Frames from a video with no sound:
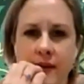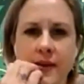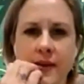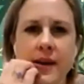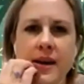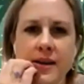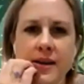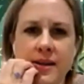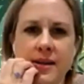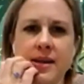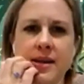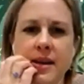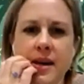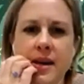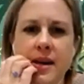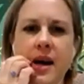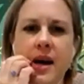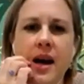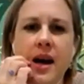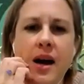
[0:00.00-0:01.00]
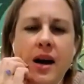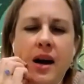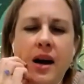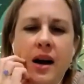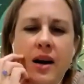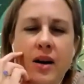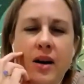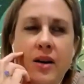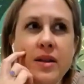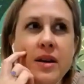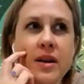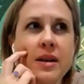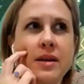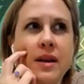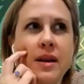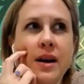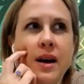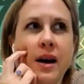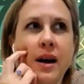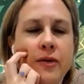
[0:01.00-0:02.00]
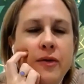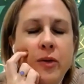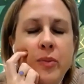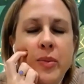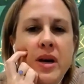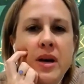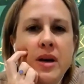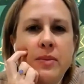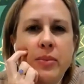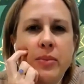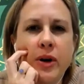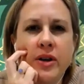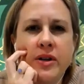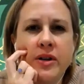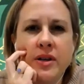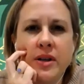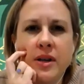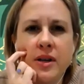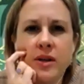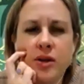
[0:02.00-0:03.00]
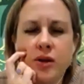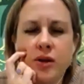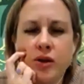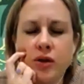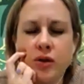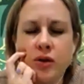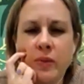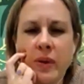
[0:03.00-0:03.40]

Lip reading: Yes. And I think that for me personally too,